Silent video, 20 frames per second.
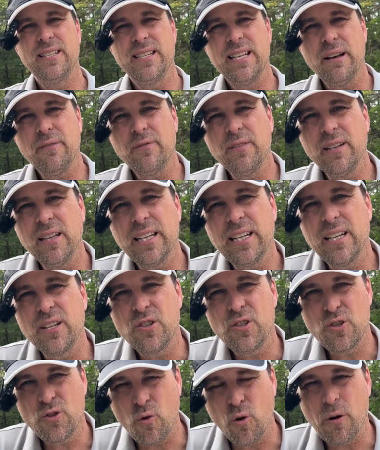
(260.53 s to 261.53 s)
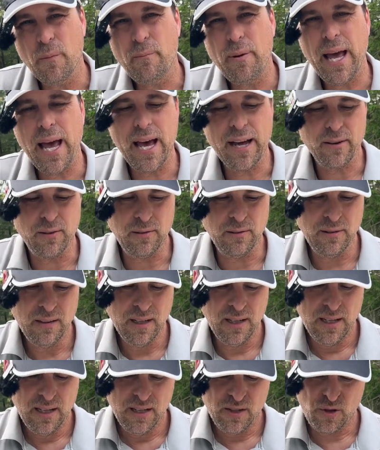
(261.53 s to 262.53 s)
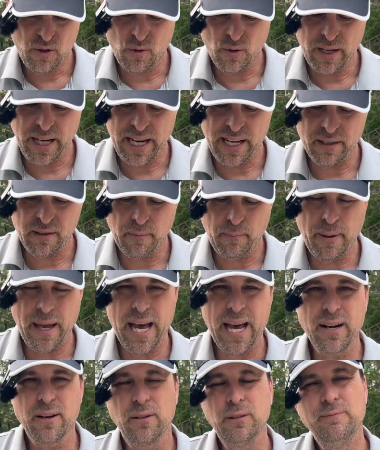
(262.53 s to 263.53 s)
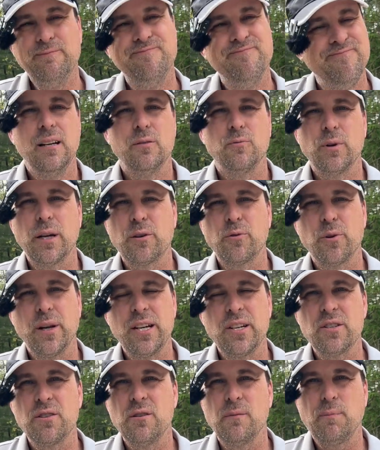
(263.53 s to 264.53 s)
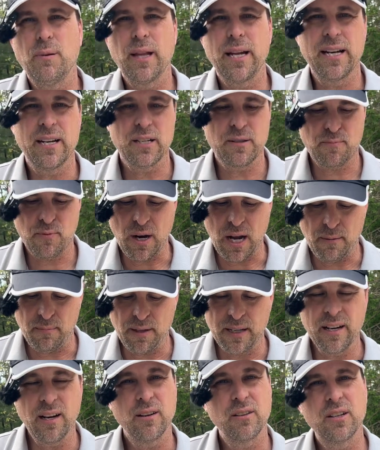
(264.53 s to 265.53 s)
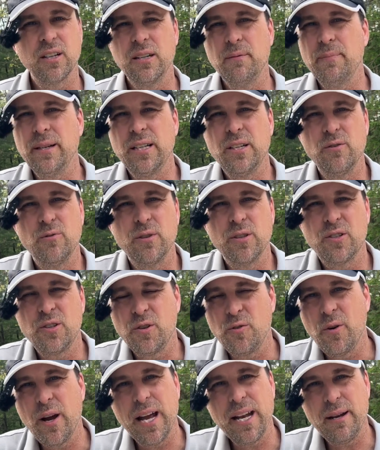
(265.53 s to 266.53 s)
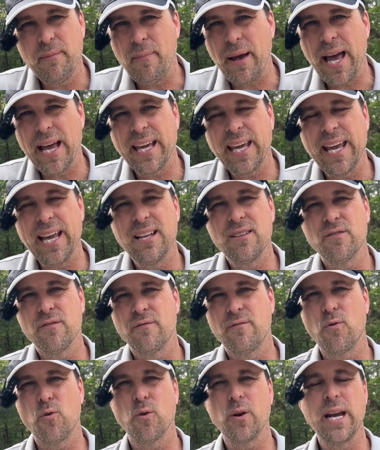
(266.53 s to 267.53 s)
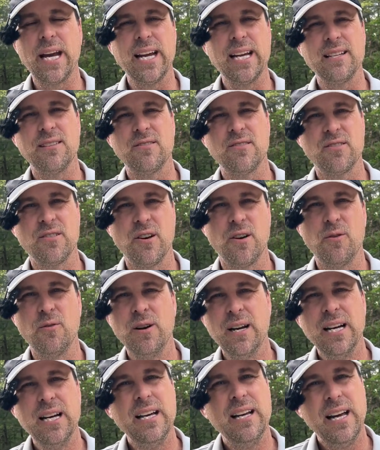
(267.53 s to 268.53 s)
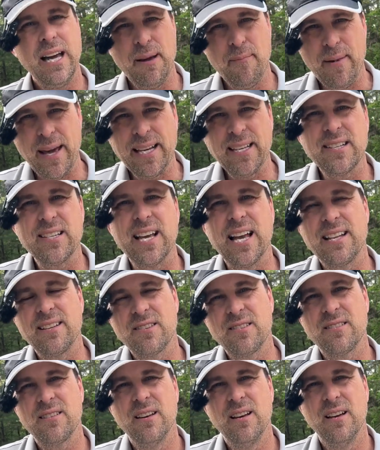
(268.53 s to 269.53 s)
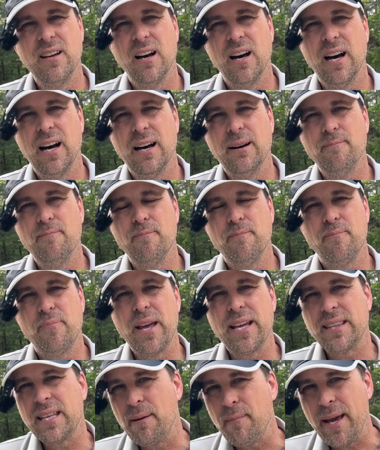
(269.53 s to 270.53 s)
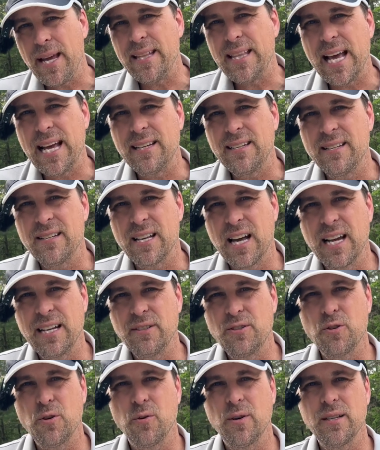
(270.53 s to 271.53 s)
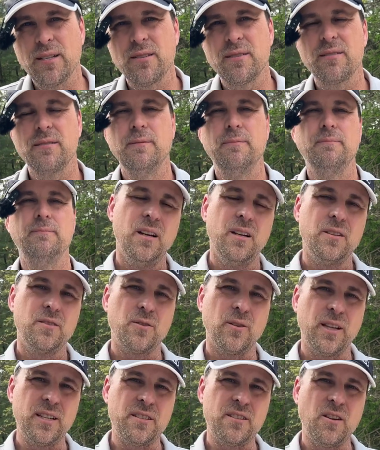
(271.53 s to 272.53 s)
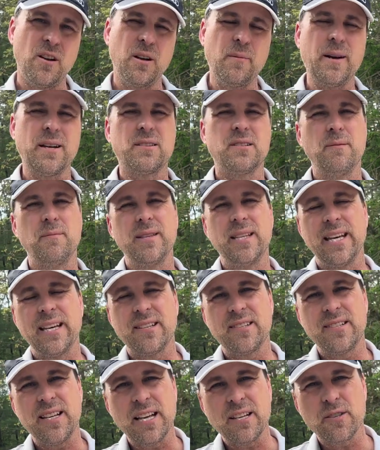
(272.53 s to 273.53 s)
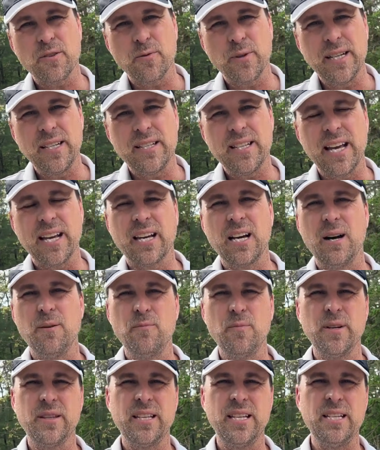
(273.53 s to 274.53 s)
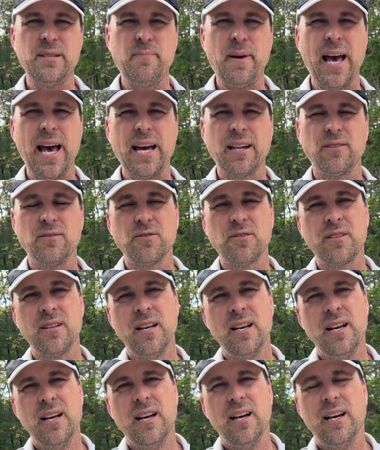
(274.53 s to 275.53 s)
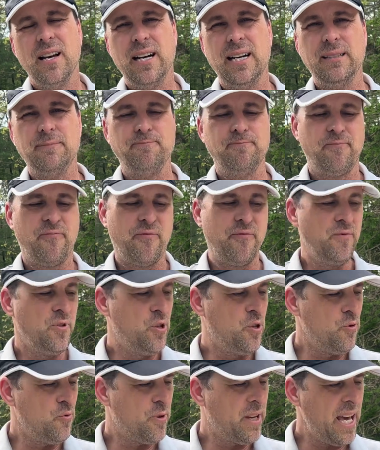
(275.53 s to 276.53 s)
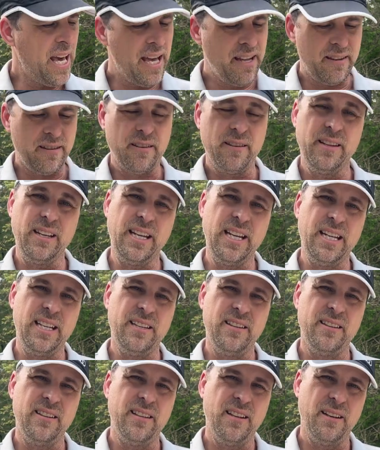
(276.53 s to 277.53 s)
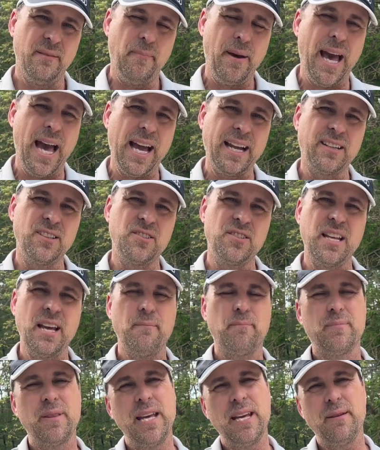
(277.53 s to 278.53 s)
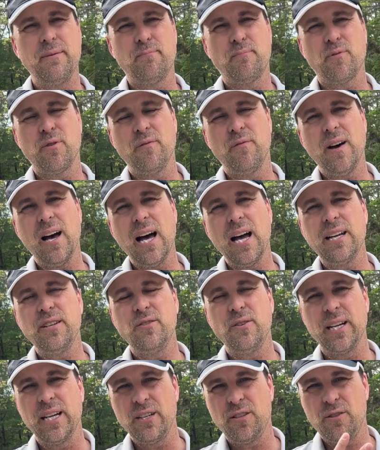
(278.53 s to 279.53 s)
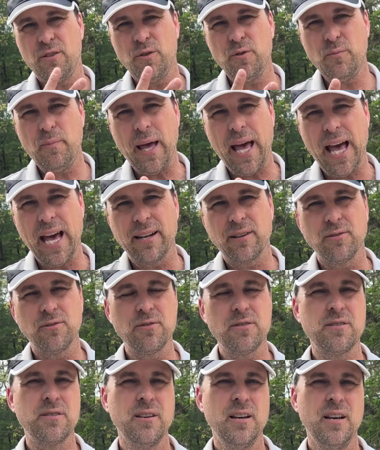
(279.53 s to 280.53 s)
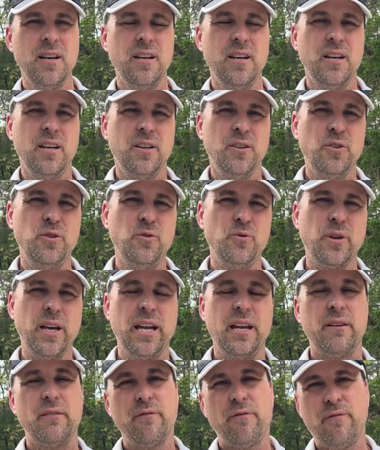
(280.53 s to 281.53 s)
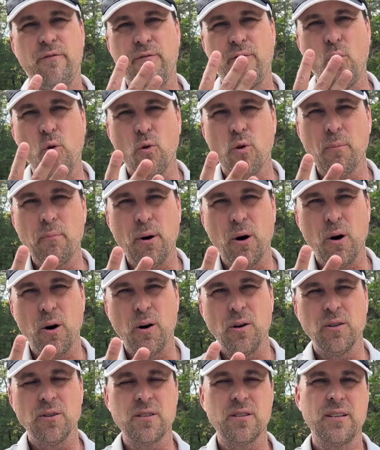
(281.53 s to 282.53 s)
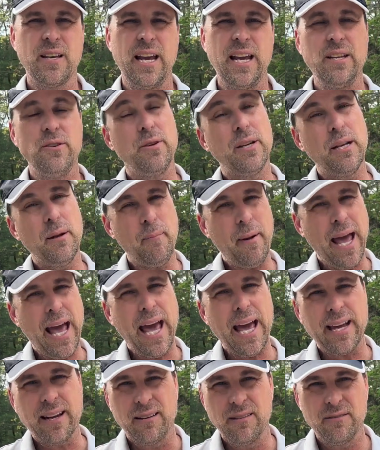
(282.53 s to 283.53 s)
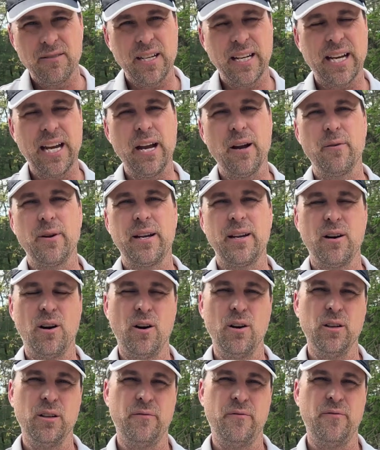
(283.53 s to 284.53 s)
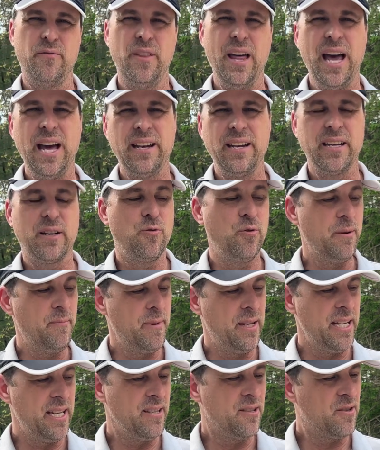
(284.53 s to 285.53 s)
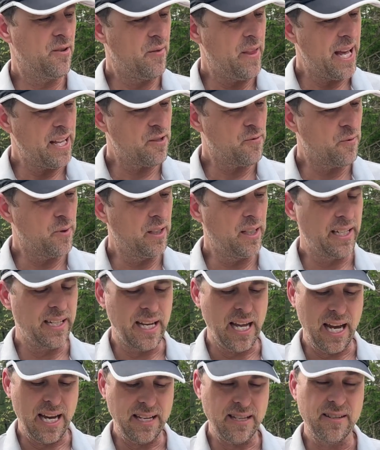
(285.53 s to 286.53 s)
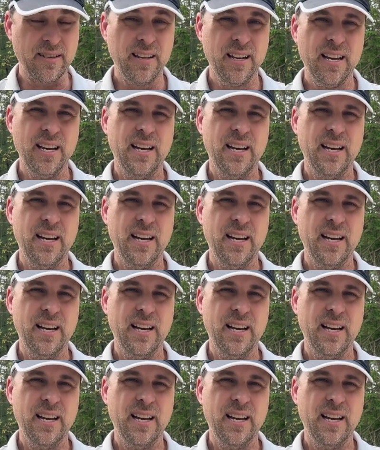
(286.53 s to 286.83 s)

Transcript: definitely a short paddle, short handle paddle. Recreational players probably aren't going to be doing two-handed backhands or forehands, so it makes sense um, that they made that design choice. So let's talk about some of the accessories that come with these paddles. Um, you get in the package that they provide, you get two paddles, you get four balls and you get a bag to carry all of that equipment in. So that's really nice.